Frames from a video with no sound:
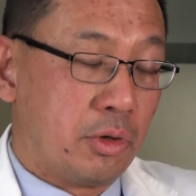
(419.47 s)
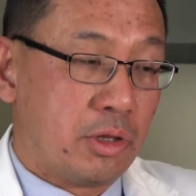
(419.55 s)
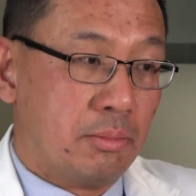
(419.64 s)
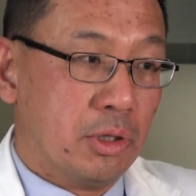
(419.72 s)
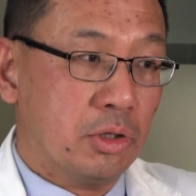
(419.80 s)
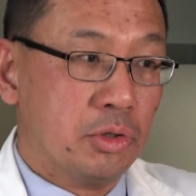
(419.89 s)
with
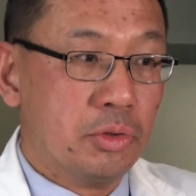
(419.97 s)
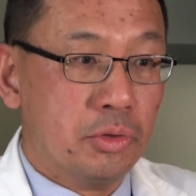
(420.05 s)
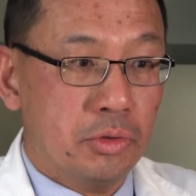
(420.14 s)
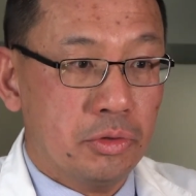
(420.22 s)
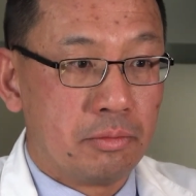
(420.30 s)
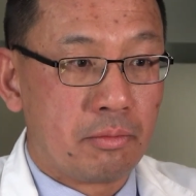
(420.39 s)
a
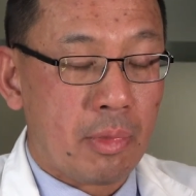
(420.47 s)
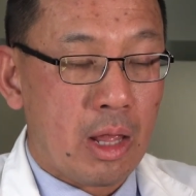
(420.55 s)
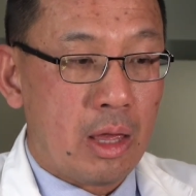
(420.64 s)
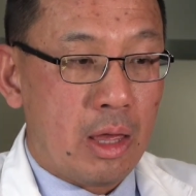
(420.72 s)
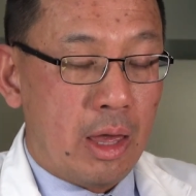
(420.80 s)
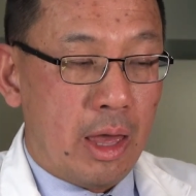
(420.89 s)
balloon
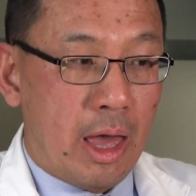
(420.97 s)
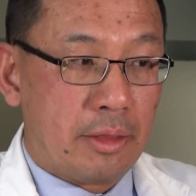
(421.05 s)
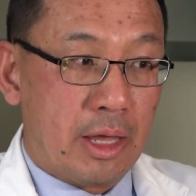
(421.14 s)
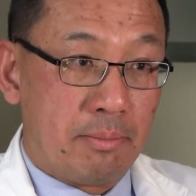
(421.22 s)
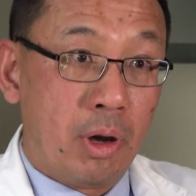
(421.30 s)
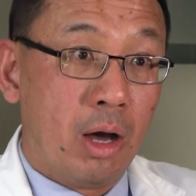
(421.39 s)

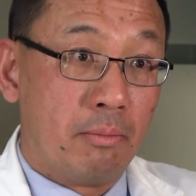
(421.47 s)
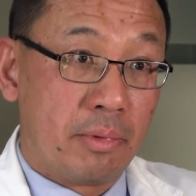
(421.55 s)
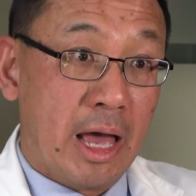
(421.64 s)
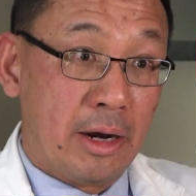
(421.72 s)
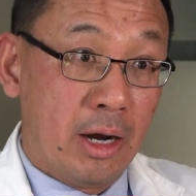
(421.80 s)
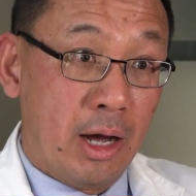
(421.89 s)
and they pump
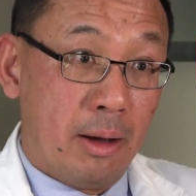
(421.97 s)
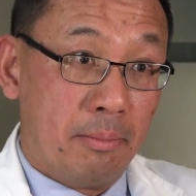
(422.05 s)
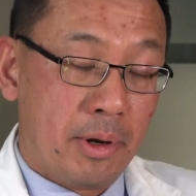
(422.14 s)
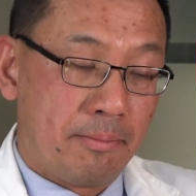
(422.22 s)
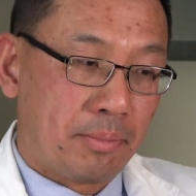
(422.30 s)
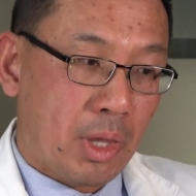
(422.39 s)
up,